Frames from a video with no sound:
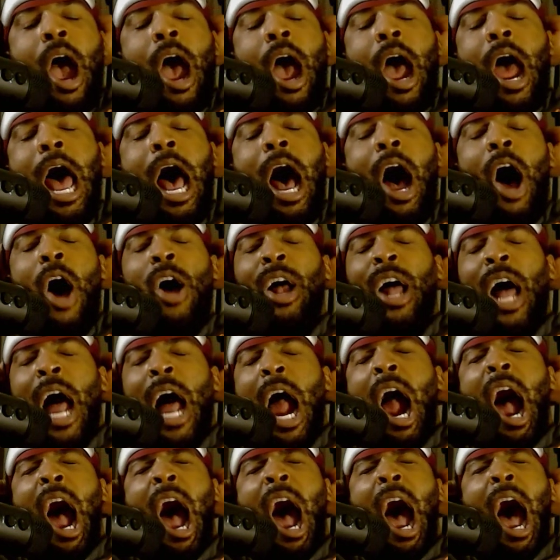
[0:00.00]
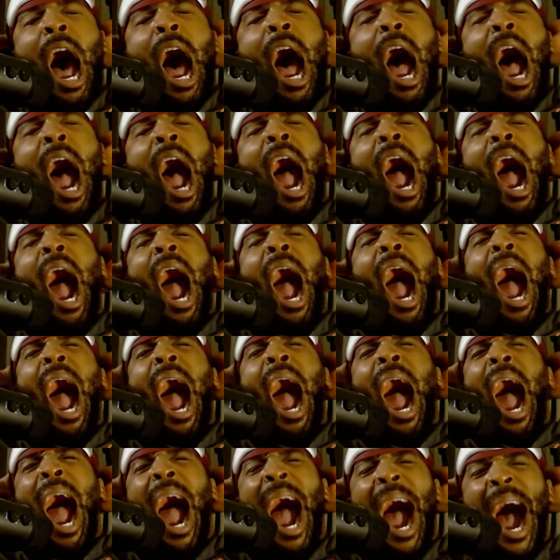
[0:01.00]
I was like, huh,
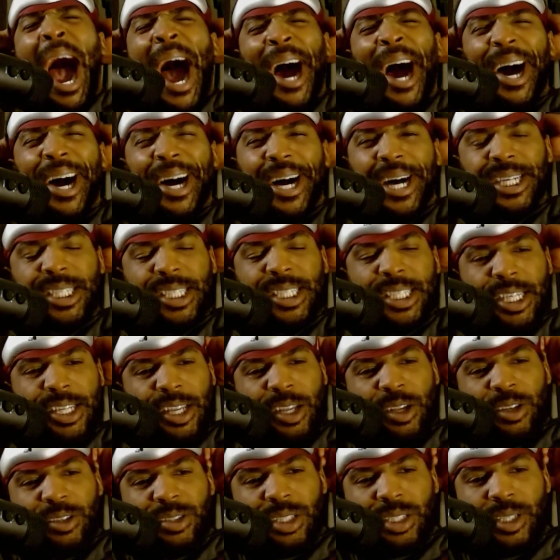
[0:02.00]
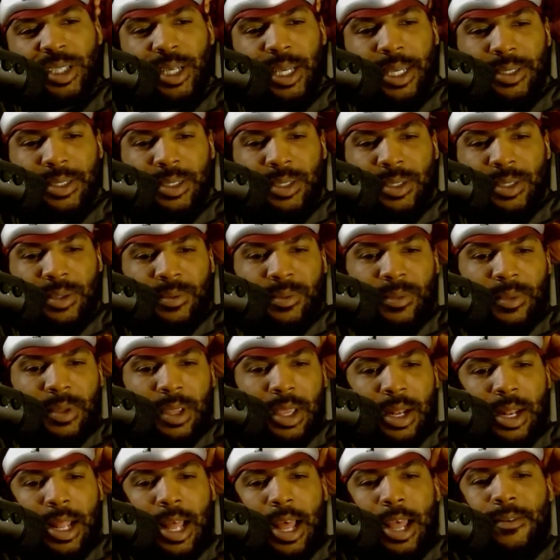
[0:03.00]
I can get used to this.
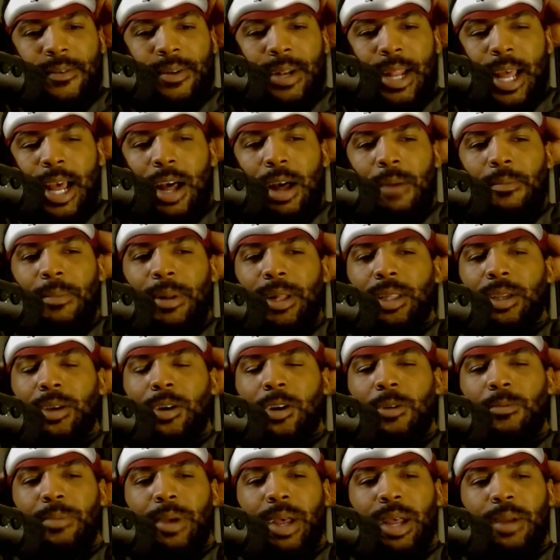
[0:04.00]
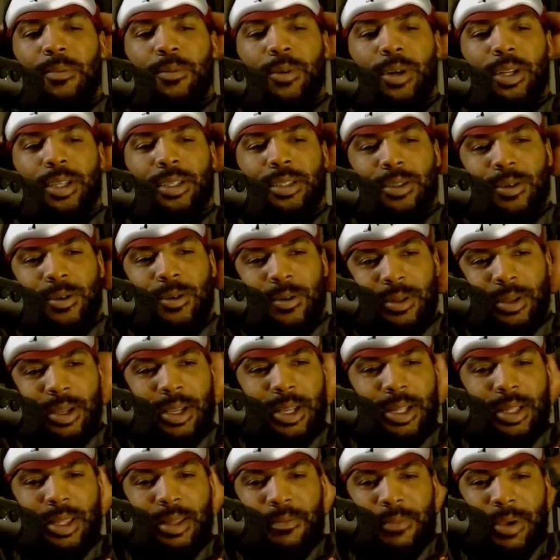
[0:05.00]
And not even now. I'm about to go to bed pretty soon.
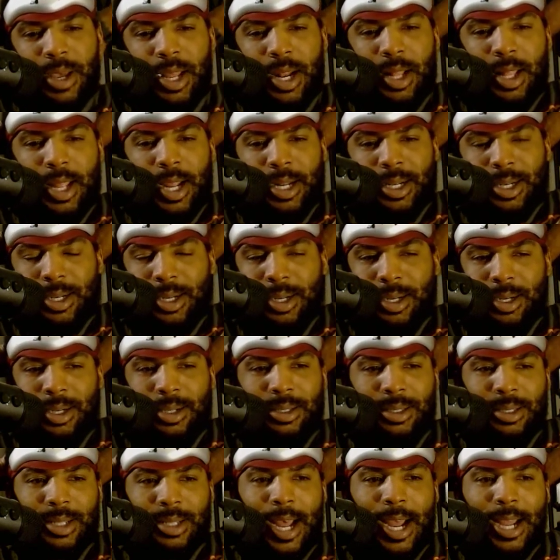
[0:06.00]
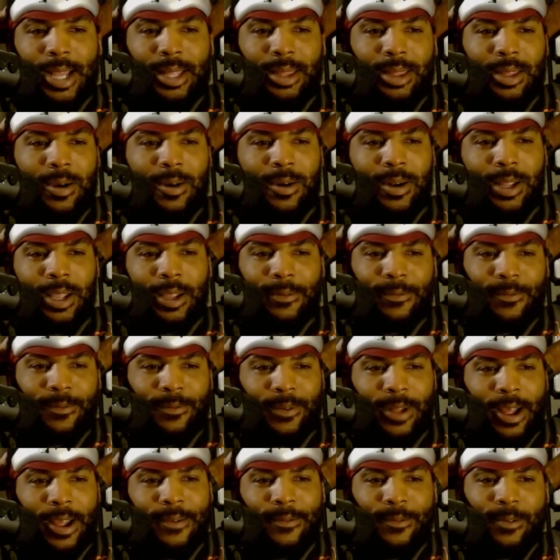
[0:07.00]
Hit the bed at like
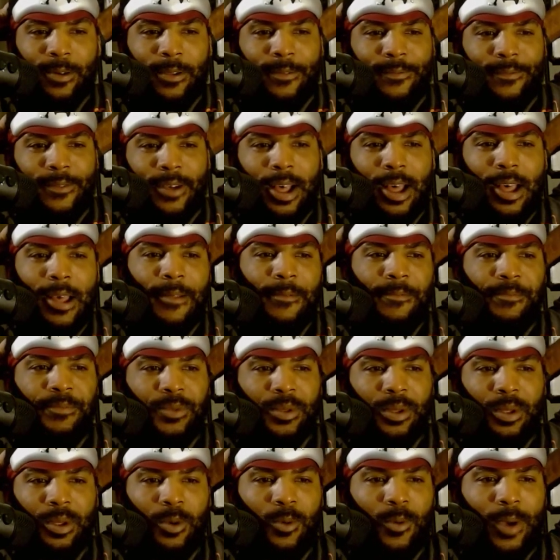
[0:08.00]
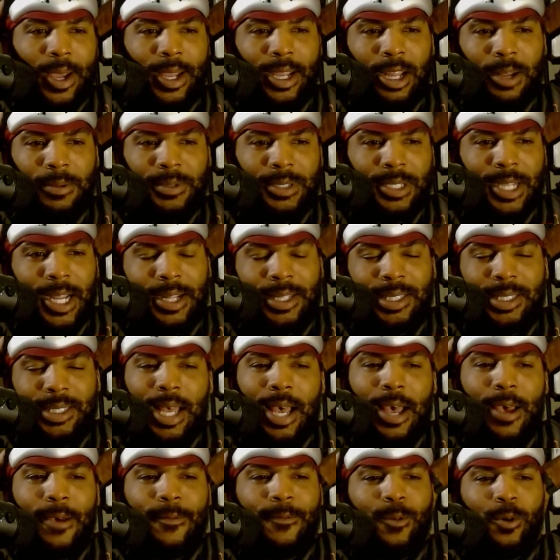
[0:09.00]
9:45. Wake up same
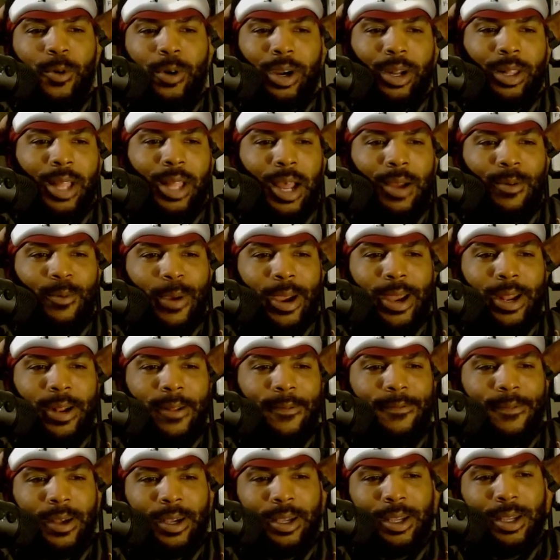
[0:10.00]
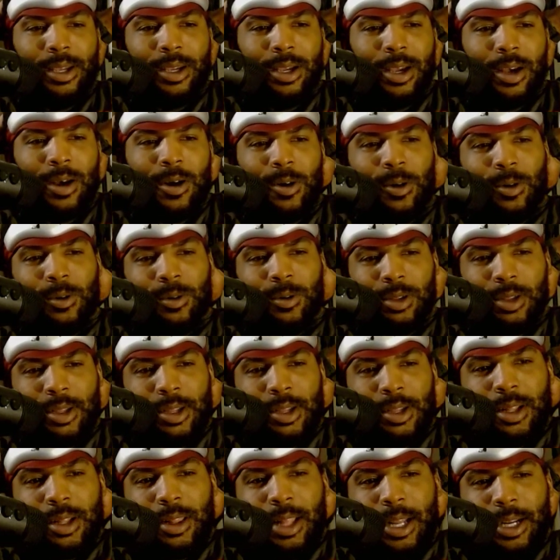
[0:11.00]
time, 4 o'clock, ready to fucking go.
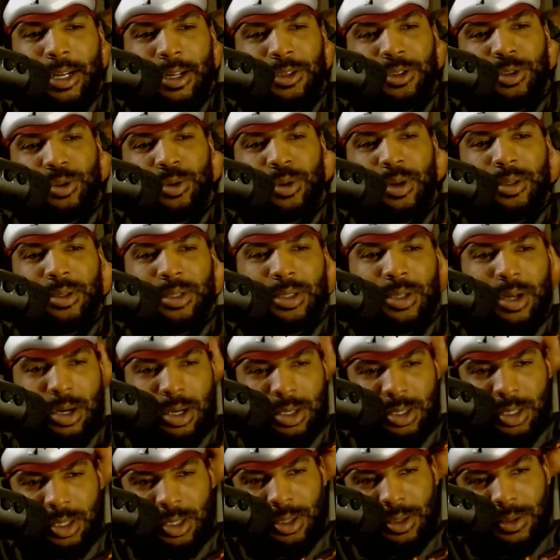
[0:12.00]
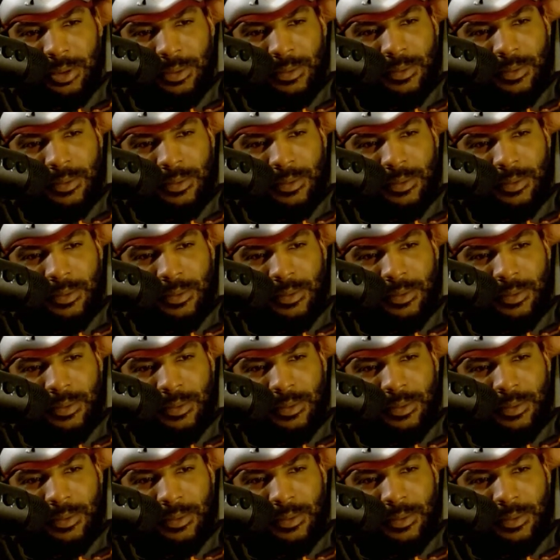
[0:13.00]
Like a drill sergeant.